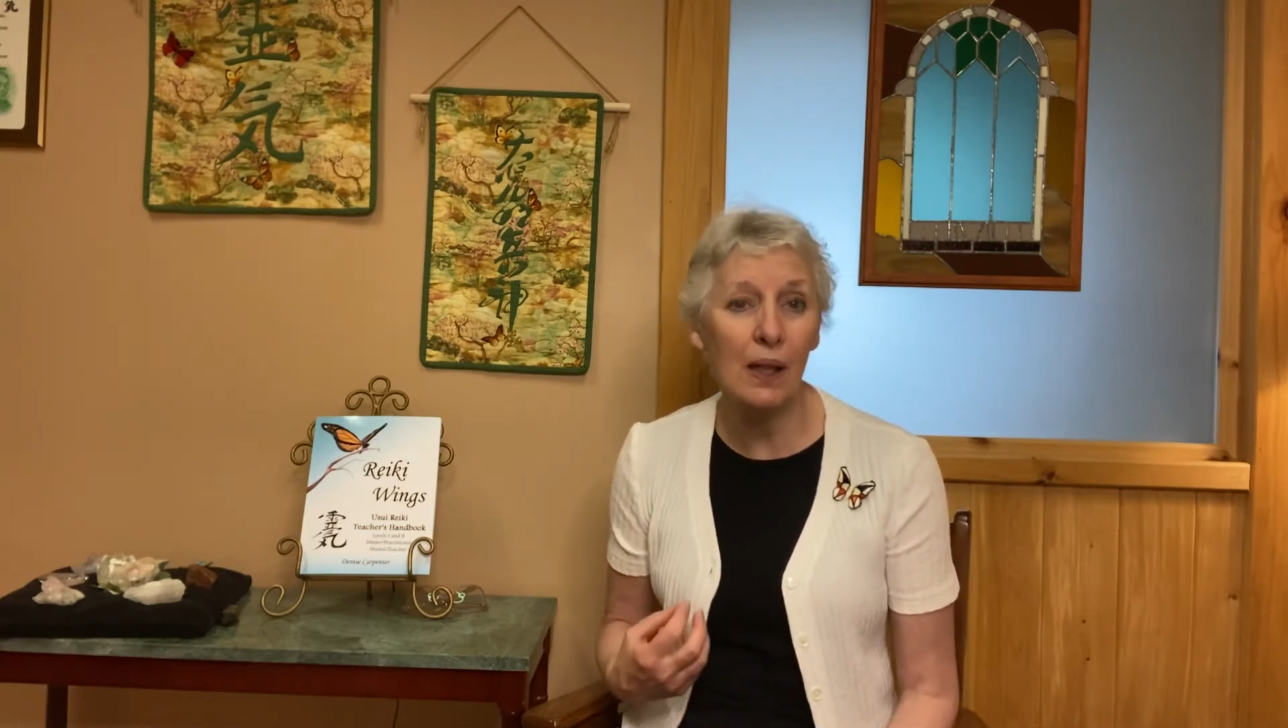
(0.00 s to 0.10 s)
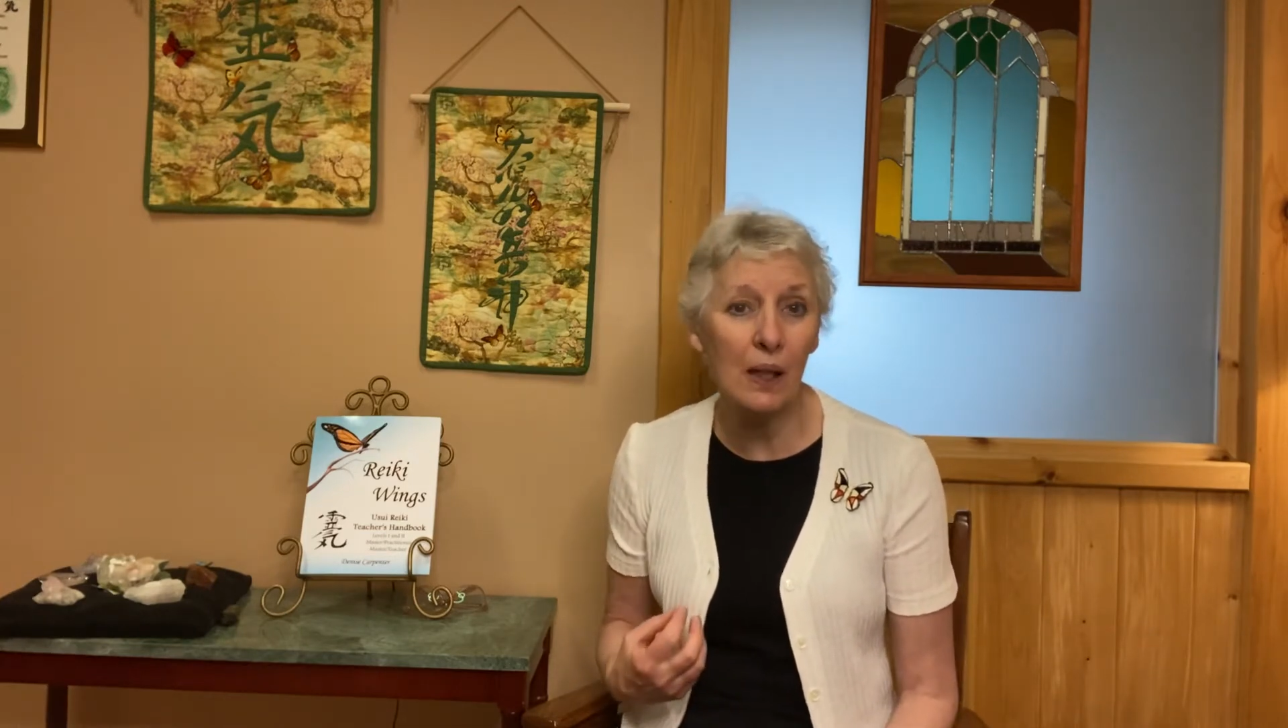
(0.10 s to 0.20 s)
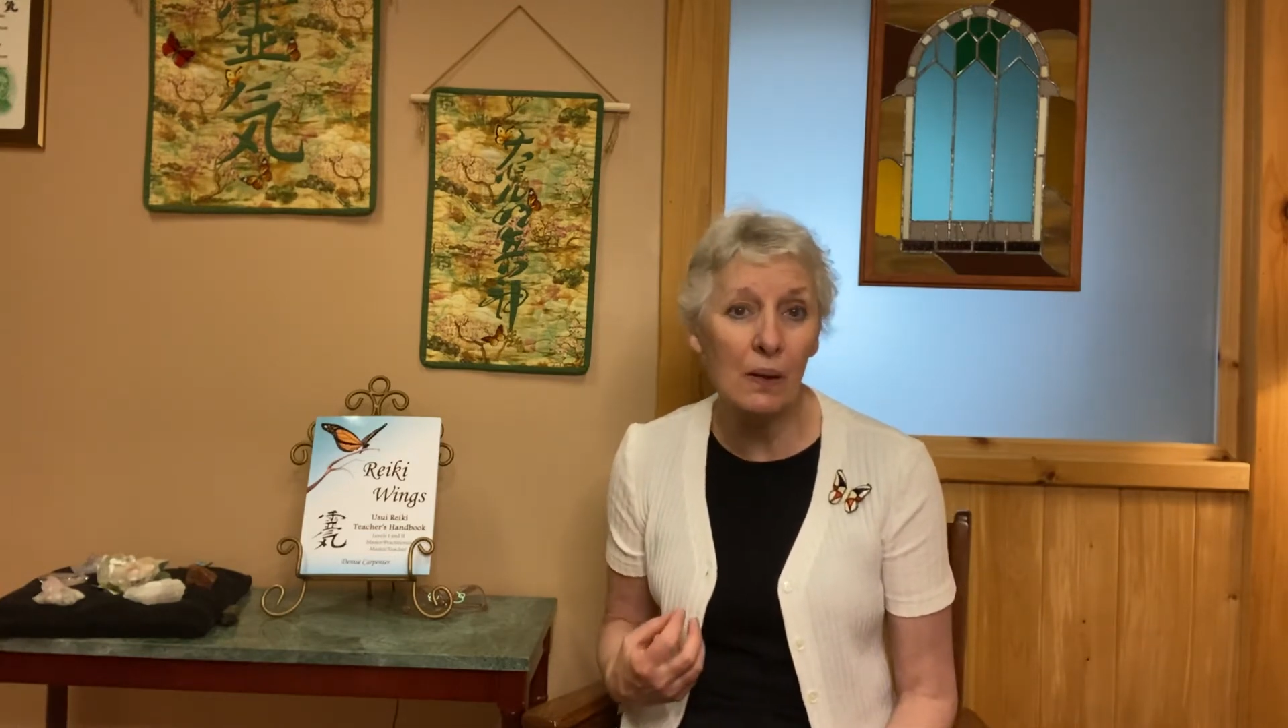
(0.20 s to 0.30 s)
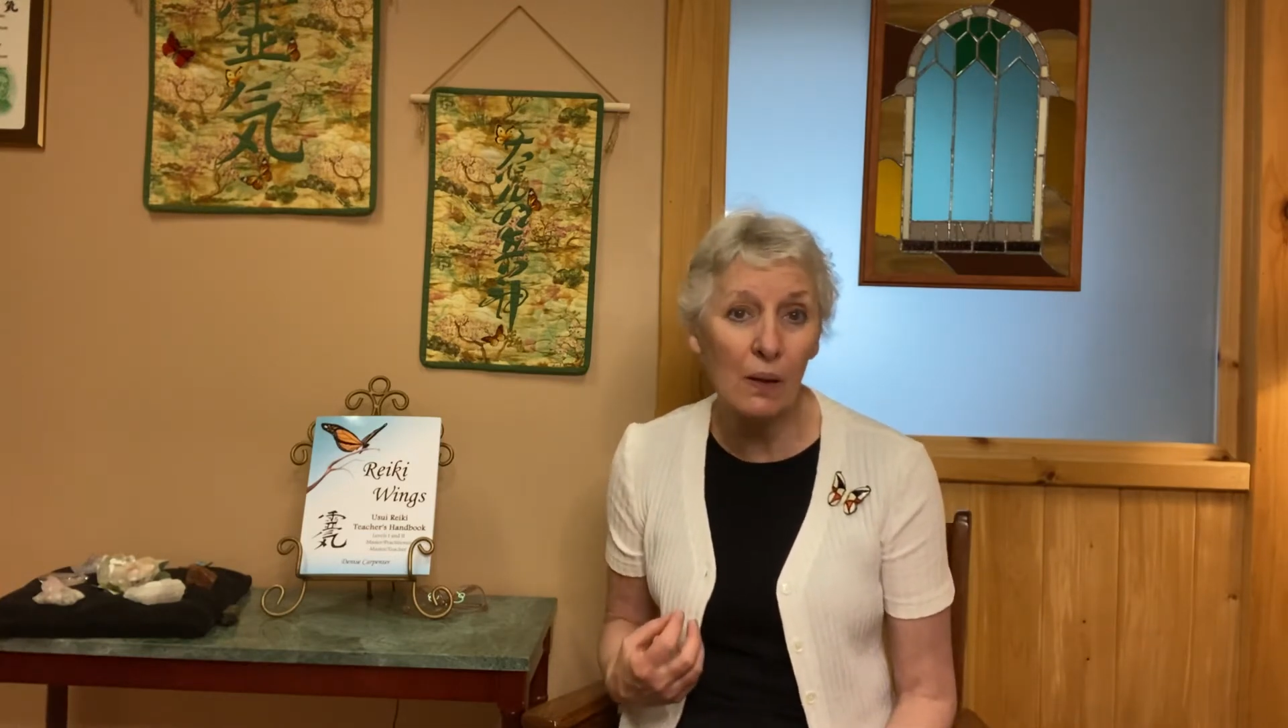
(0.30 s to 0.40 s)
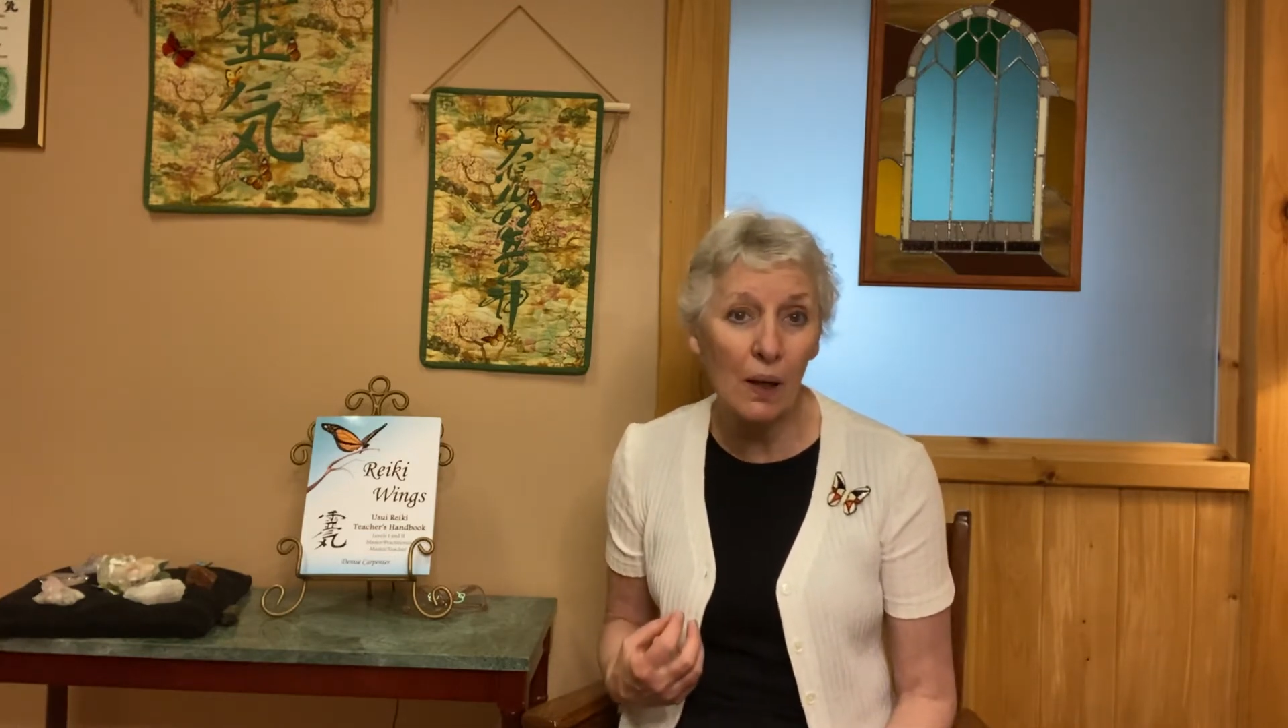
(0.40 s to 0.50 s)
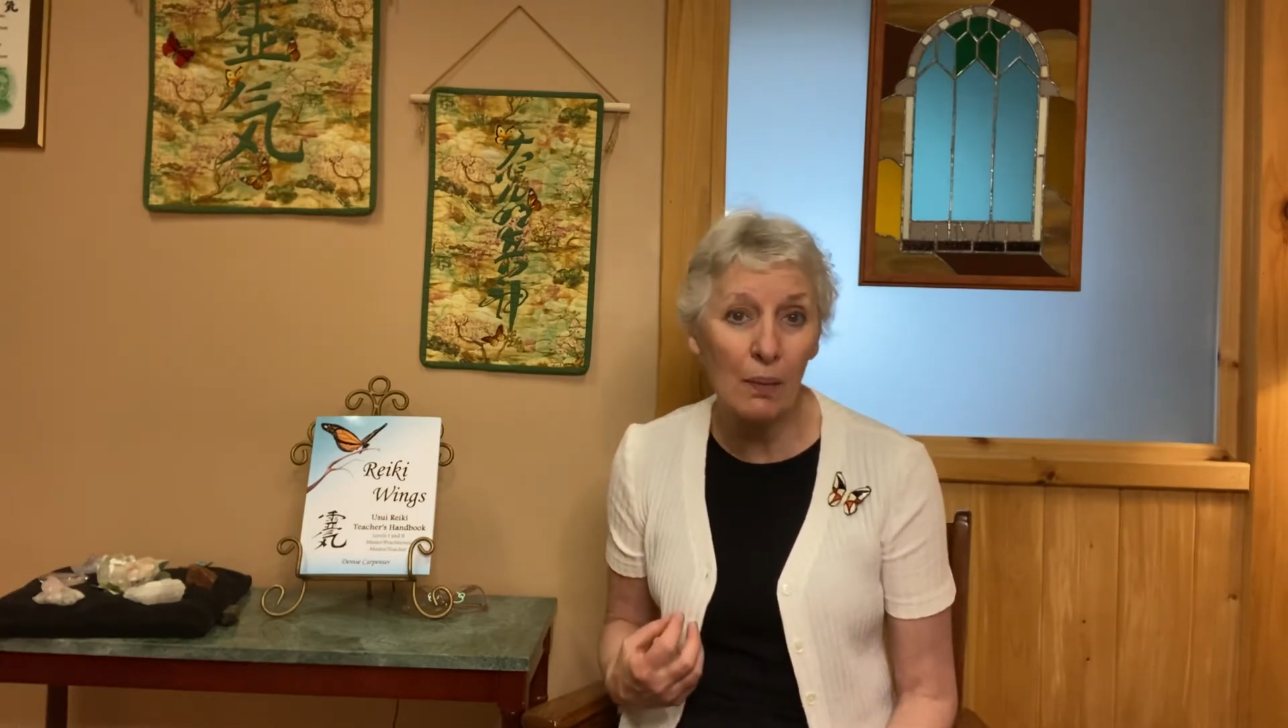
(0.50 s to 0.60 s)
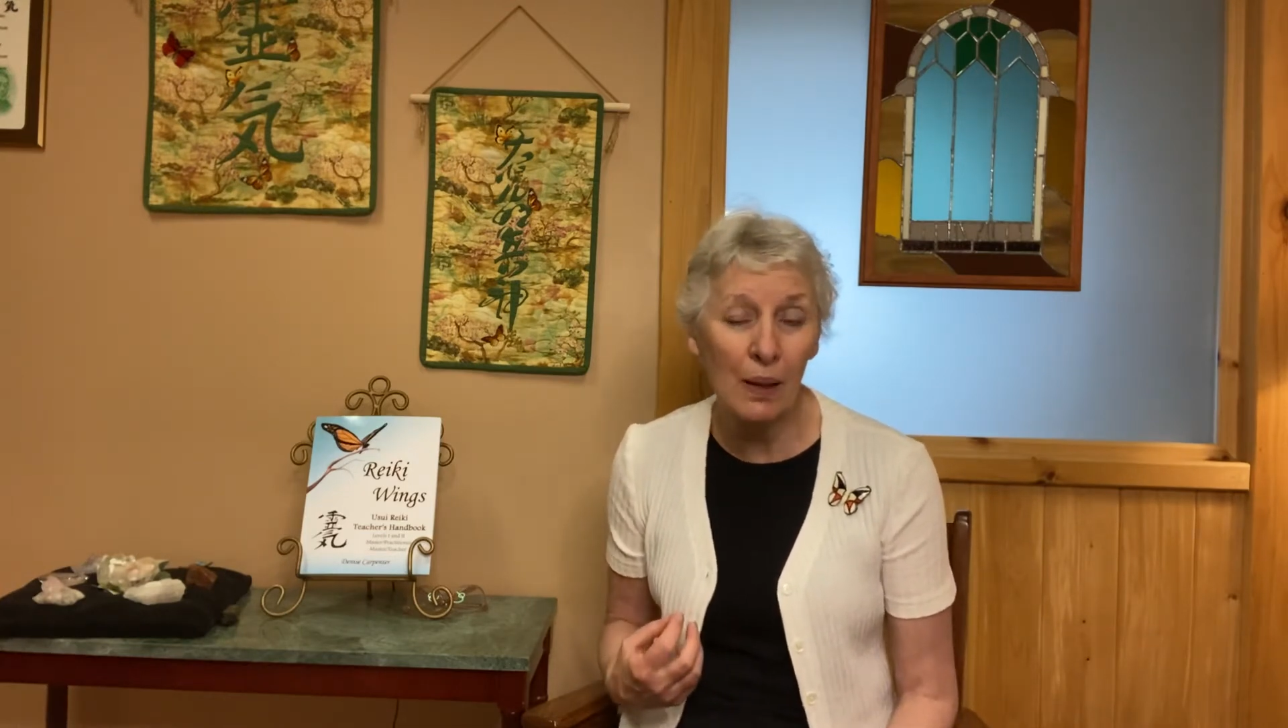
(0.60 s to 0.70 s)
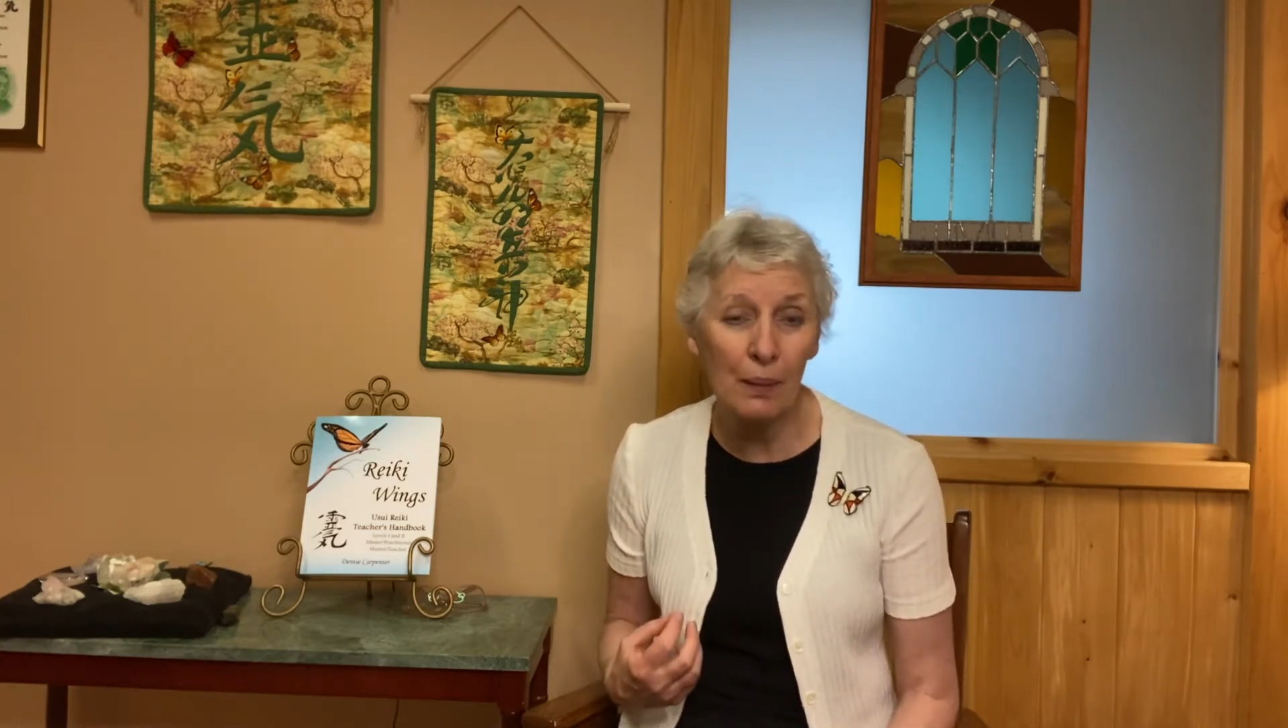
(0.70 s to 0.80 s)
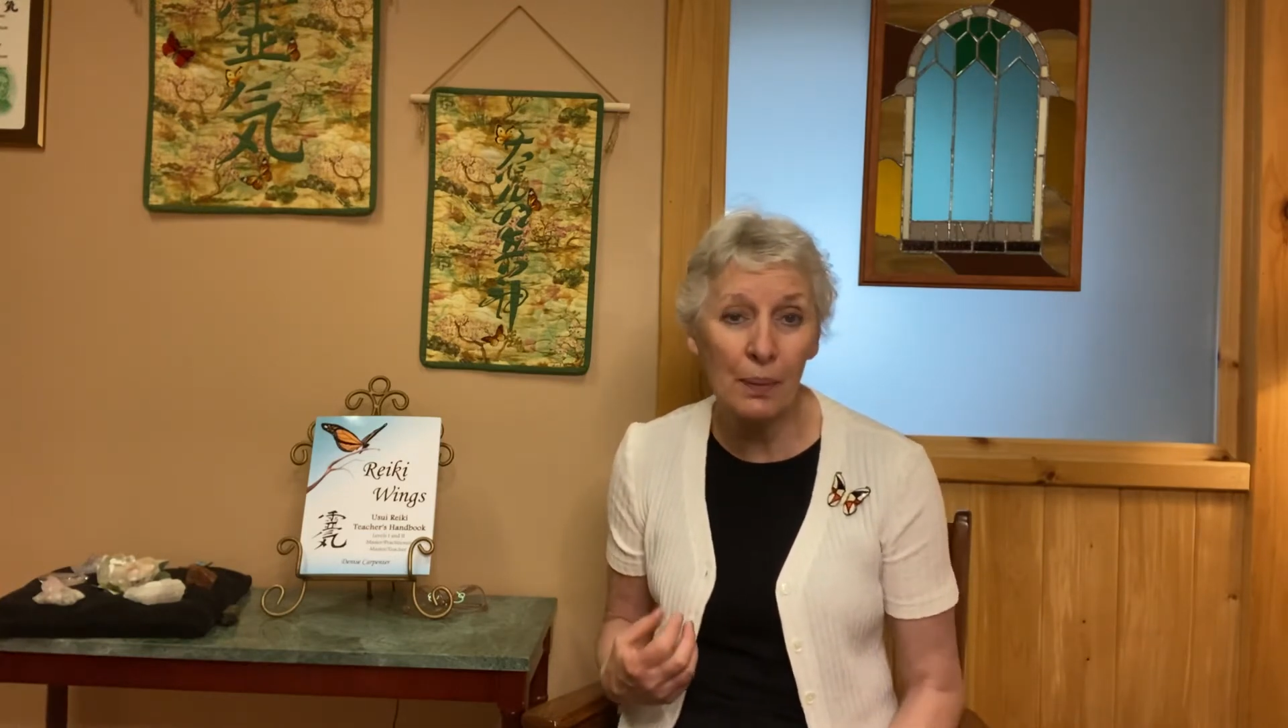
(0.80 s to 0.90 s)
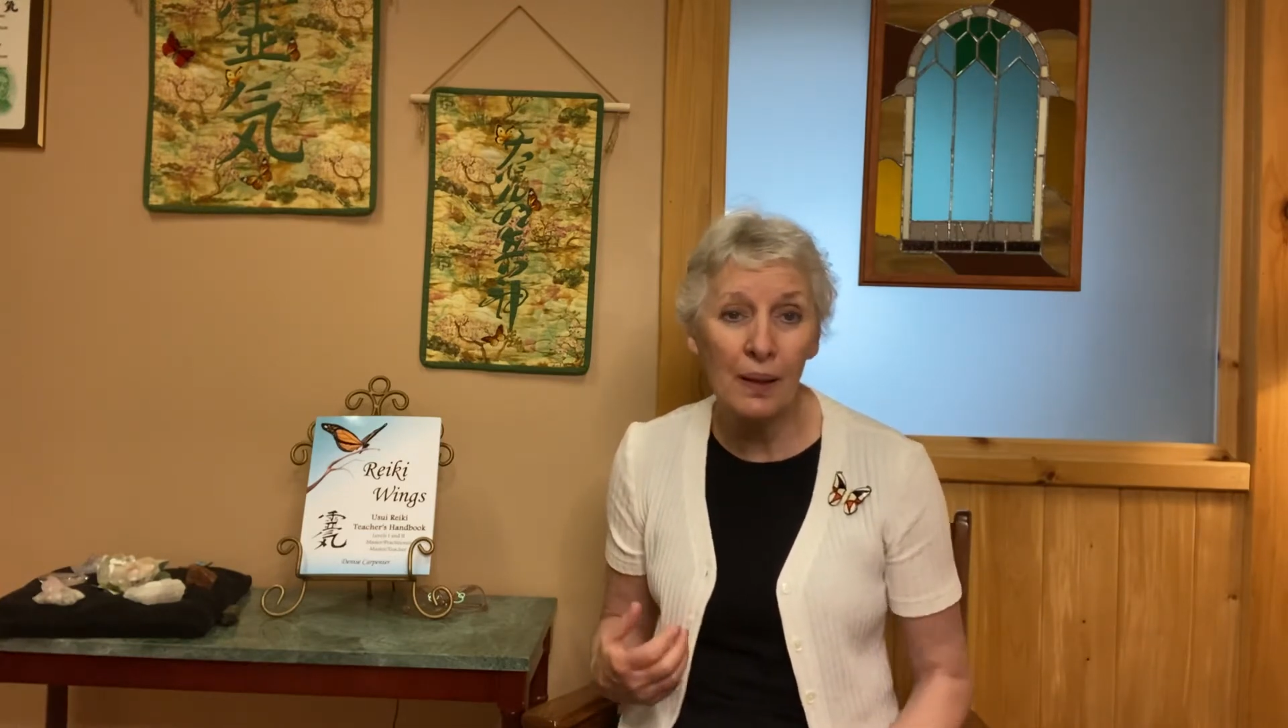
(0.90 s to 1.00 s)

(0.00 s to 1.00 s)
anger come up,